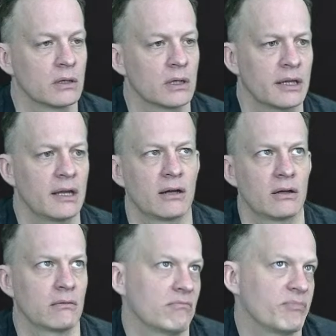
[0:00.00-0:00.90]
I
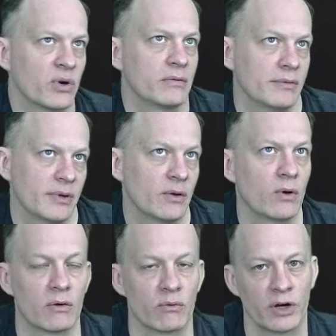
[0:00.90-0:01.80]
think probably
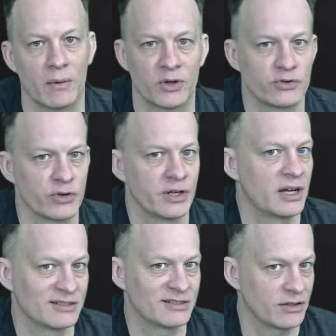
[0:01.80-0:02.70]
Real Madrid
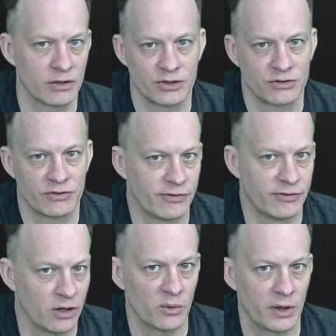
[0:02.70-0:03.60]
has the largest
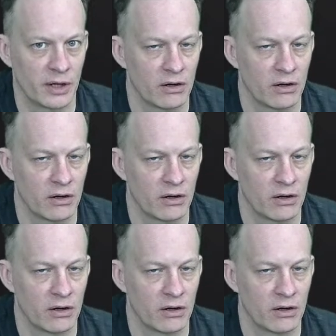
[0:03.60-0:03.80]
following